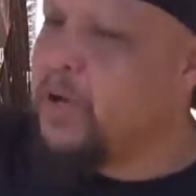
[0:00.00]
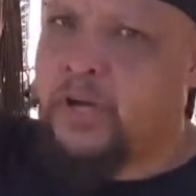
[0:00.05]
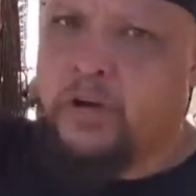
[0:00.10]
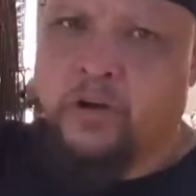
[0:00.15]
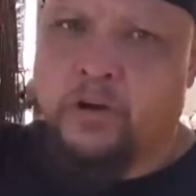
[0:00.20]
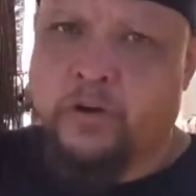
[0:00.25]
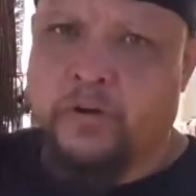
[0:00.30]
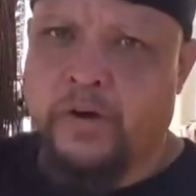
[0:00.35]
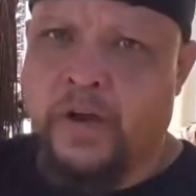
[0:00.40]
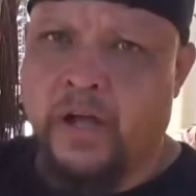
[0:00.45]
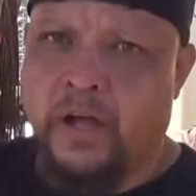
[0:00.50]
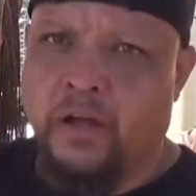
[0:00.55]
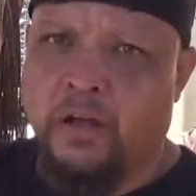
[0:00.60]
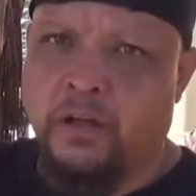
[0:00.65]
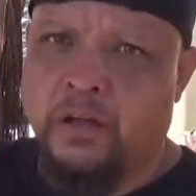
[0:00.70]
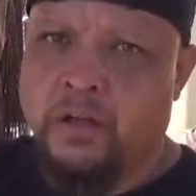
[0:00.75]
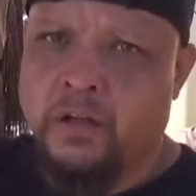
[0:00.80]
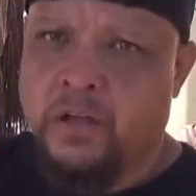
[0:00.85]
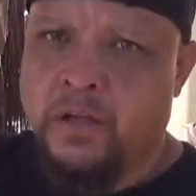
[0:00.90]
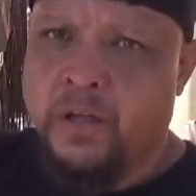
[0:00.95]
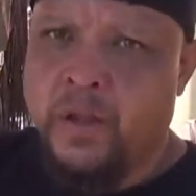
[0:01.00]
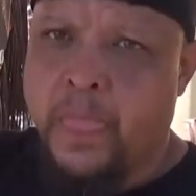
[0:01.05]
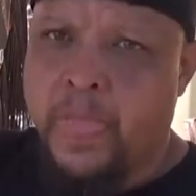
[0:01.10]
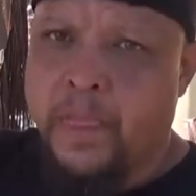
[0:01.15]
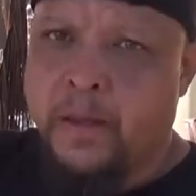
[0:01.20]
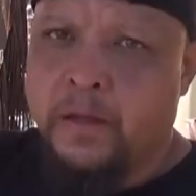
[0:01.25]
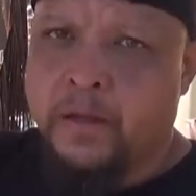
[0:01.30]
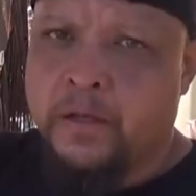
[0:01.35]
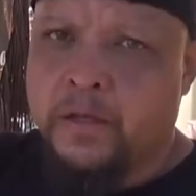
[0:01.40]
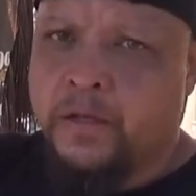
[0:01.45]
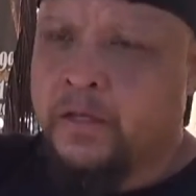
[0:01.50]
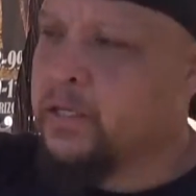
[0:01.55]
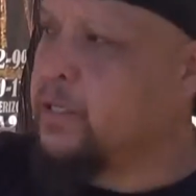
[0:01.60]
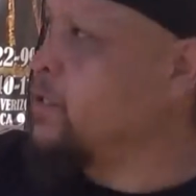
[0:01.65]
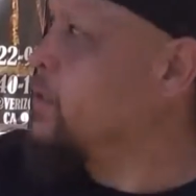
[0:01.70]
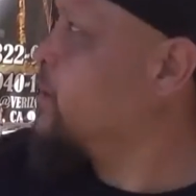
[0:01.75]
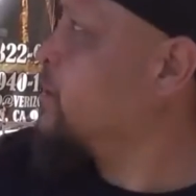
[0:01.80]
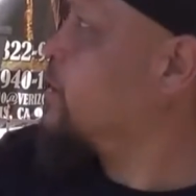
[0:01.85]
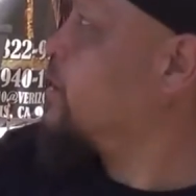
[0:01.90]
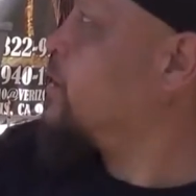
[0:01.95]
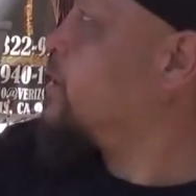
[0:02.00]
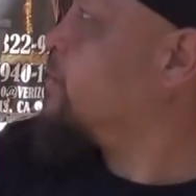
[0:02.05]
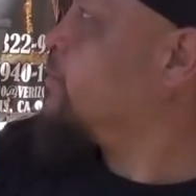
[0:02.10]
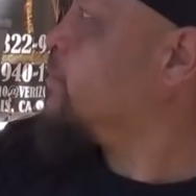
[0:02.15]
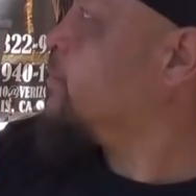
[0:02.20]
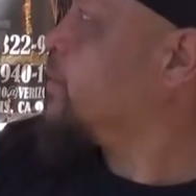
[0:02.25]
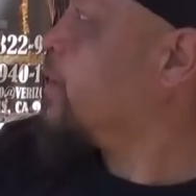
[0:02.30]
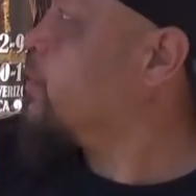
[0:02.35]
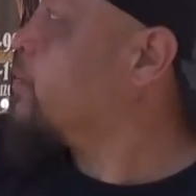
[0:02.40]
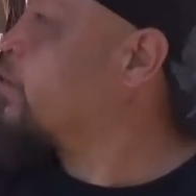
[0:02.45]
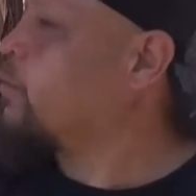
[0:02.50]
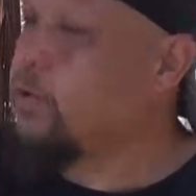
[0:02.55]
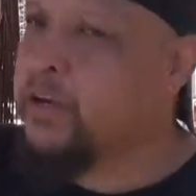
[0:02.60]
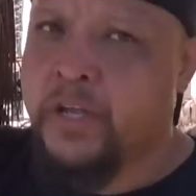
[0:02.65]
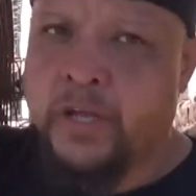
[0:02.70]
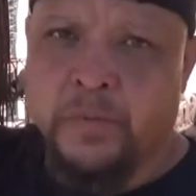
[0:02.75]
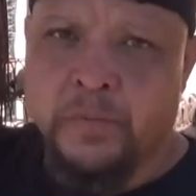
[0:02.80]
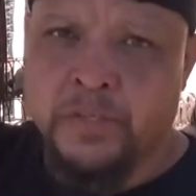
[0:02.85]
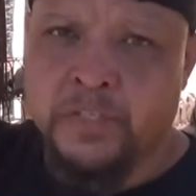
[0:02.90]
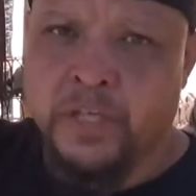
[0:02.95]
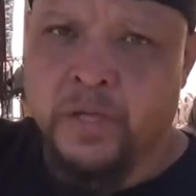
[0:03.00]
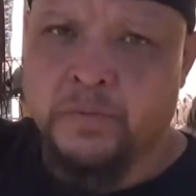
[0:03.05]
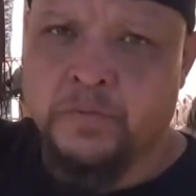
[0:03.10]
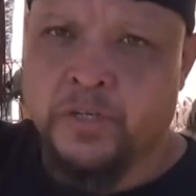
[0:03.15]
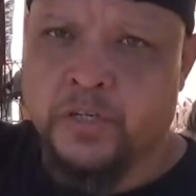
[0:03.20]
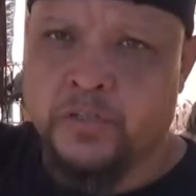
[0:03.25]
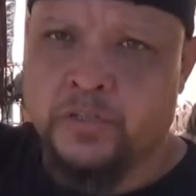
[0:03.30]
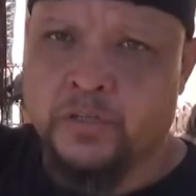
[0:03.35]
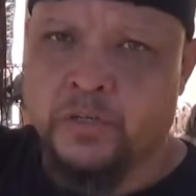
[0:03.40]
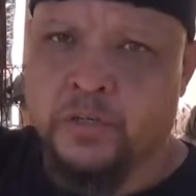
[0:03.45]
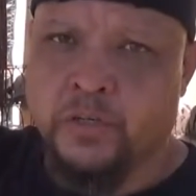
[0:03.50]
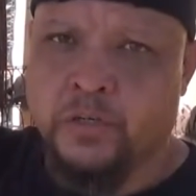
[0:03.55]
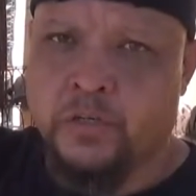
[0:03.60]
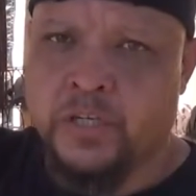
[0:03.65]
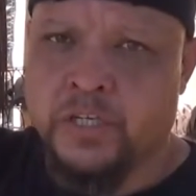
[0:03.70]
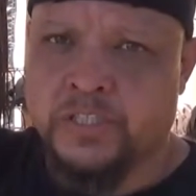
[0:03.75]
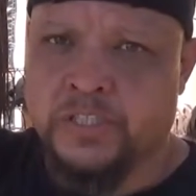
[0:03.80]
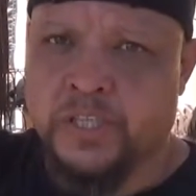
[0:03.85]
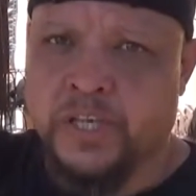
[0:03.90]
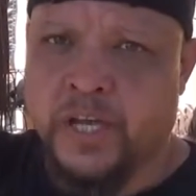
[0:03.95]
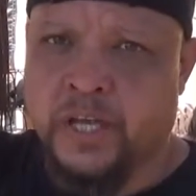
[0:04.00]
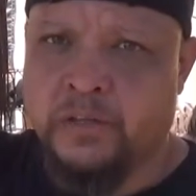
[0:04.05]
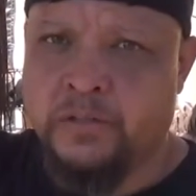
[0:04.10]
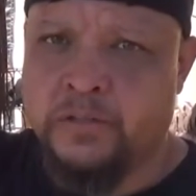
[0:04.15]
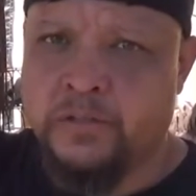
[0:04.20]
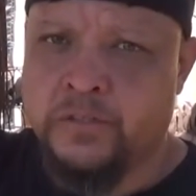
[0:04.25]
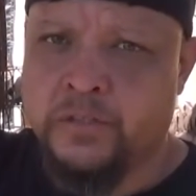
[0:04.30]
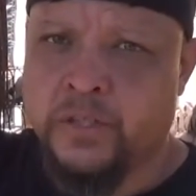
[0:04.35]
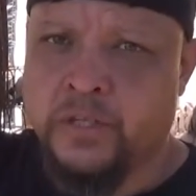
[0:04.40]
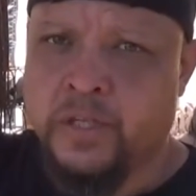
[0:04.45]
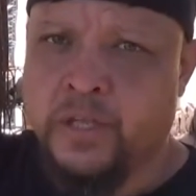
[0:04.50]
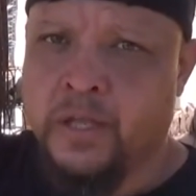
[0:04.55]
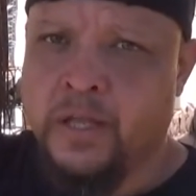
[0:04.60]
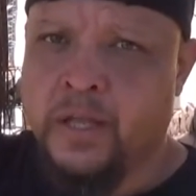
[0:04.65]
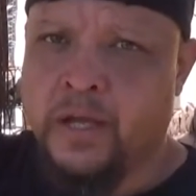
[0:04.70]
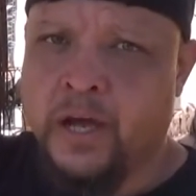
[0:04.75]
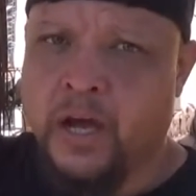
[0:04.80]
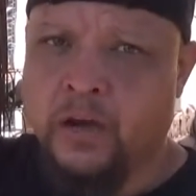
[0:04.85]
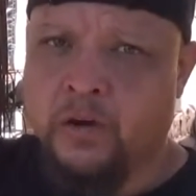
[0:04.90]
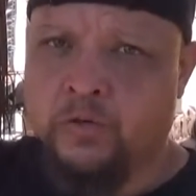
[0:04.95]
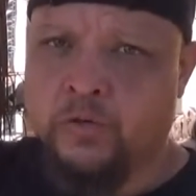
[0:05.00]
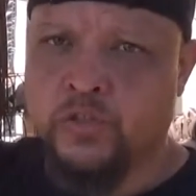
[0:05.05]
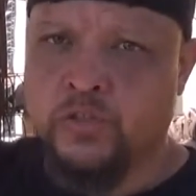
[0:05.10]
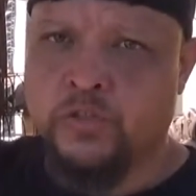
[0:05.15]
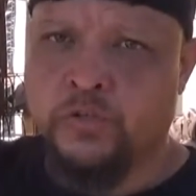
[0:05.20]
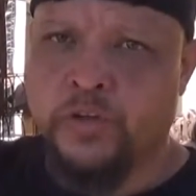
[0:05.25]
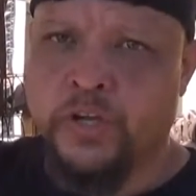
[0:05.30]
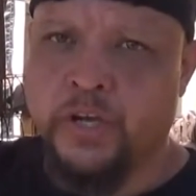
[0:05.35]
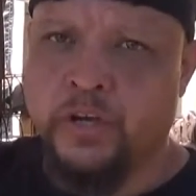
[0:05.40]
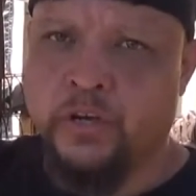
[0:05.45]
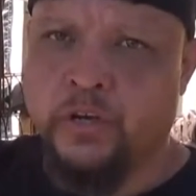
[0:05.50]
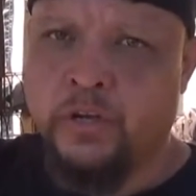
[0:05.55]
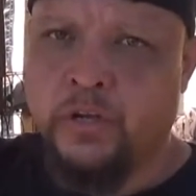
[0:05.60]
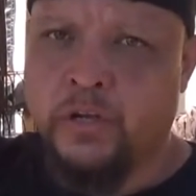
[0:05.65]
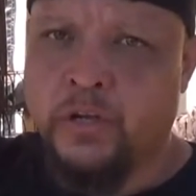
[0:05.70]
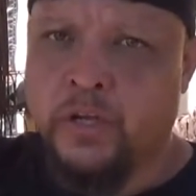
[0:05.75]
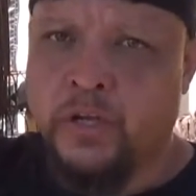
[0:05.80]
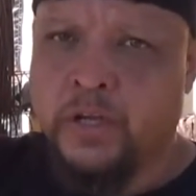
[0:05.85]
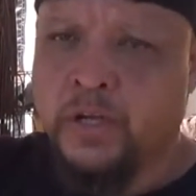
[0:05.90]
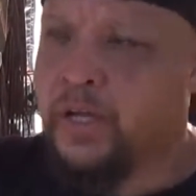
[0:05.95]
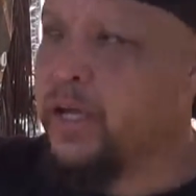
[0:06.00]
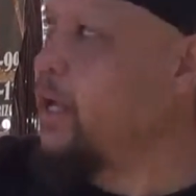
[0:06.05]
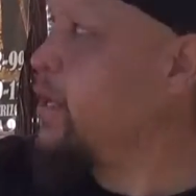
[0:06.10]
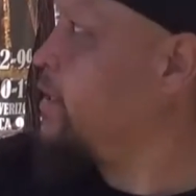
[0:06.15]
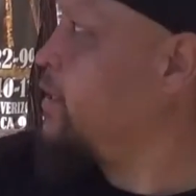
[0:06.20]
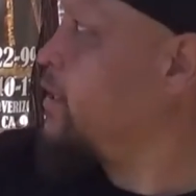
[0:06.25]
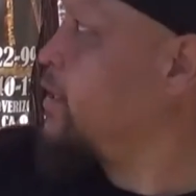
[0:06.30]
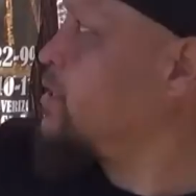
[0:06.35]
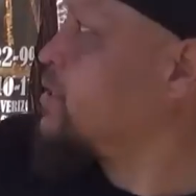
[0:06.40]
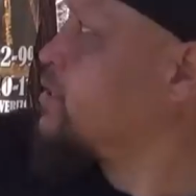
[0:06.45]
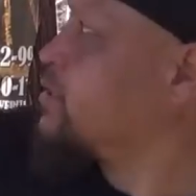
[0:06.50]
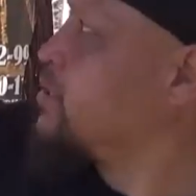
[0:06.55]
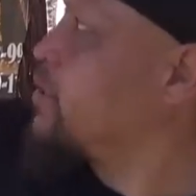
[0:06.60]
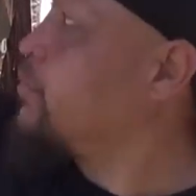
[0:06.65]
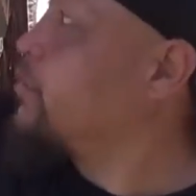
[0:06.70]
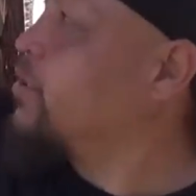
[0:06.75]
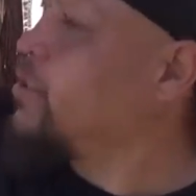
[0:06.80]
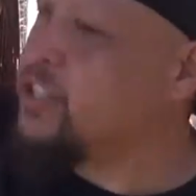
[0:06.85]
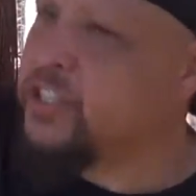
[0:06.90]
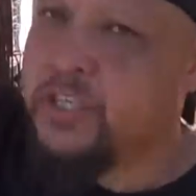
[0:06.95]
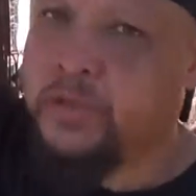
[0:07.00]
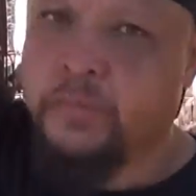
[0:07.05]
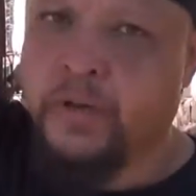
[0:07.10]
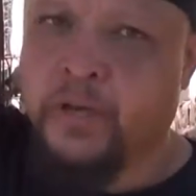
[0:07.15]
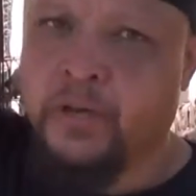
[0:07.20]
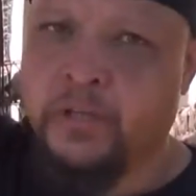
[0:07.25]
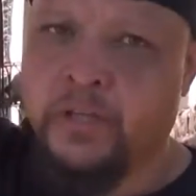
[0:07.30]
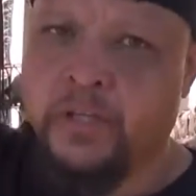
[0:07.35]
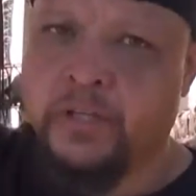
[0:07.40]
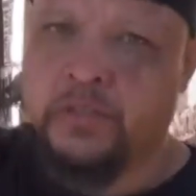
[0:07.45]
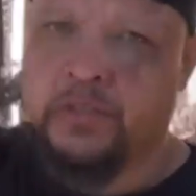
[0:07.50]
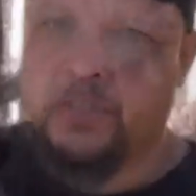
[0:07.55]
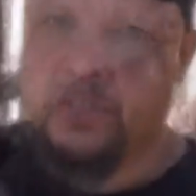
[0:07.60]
metal Corral. Um, I work with him. His name is Arturo Castellanos out of Rosarito. And that's some of the sheet metal that you